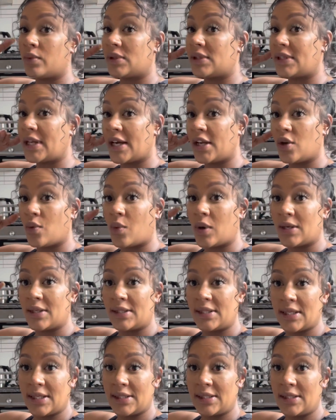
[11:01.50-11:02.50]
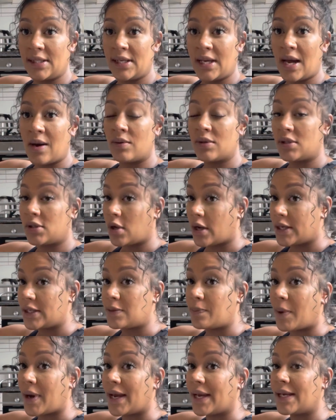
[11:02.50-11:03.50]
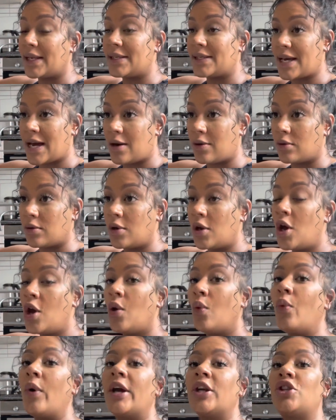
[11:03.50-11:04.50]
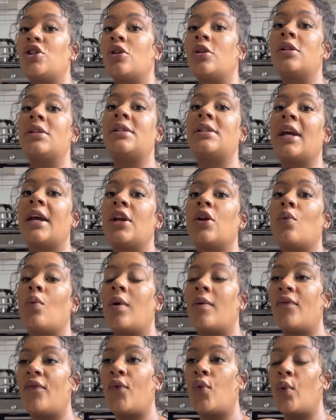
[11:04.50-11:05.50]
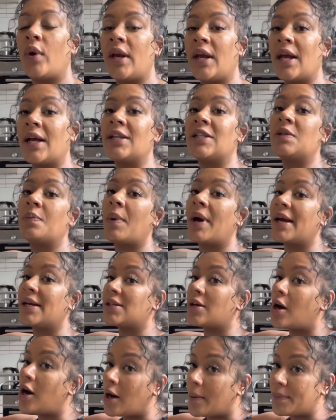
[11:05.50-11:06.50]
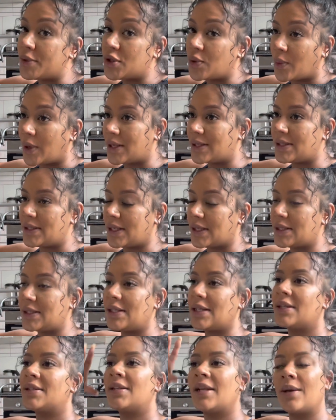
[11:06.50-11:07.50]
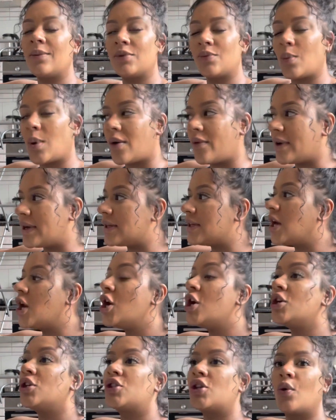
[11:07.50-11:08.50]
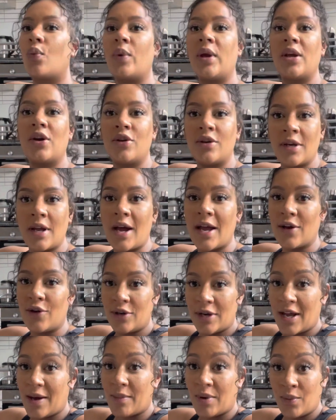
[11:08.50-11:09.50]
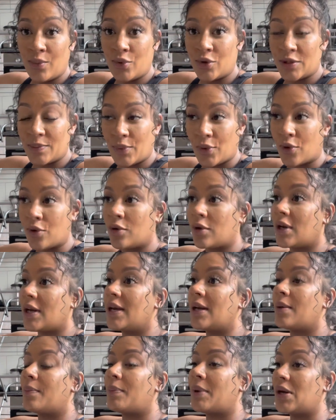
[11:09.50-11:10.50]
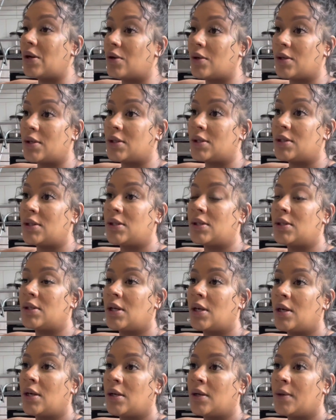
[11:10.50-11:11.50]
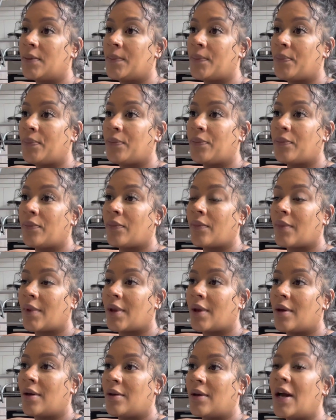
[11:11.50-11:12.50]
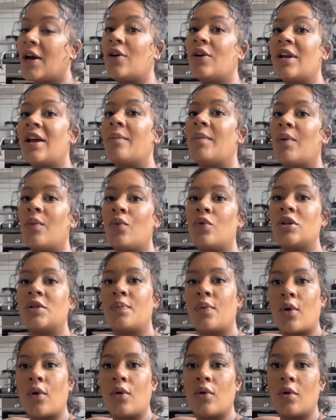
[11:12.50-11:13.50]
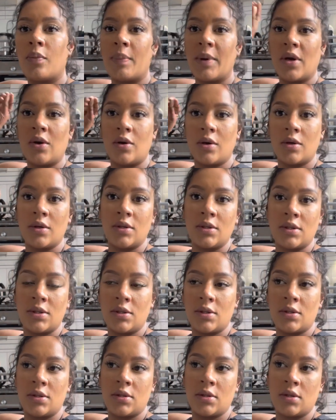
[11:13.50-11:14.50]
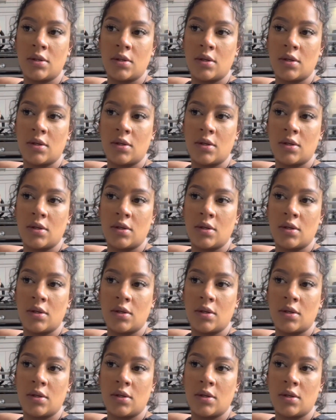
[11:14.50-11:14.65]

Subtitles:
stayed at 160 and started spiking down, where it should have stayed at 140 and spiked up to 160. So they was worried. So I couldn't have my waters broke because I couldn't have my waters broke because